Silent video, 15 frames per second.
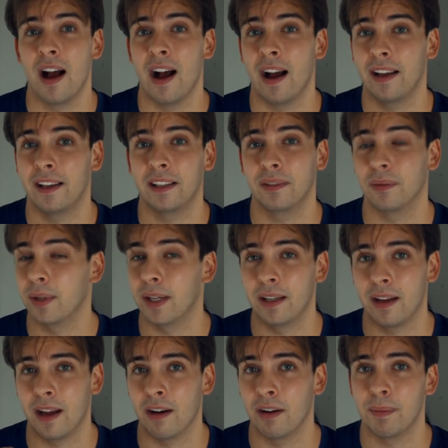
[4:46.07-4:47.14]
I can
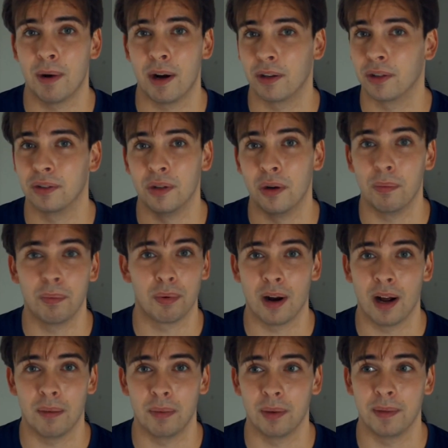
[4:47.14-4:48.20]
read Harry Potter no
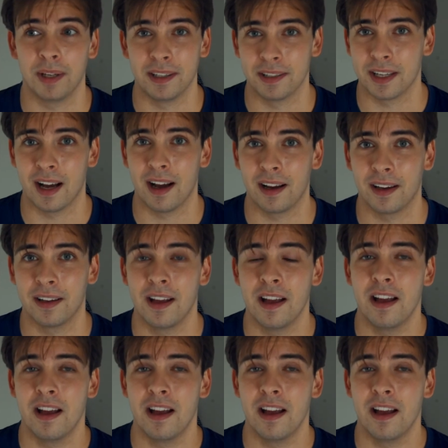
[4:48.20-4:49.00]
problem in Thai.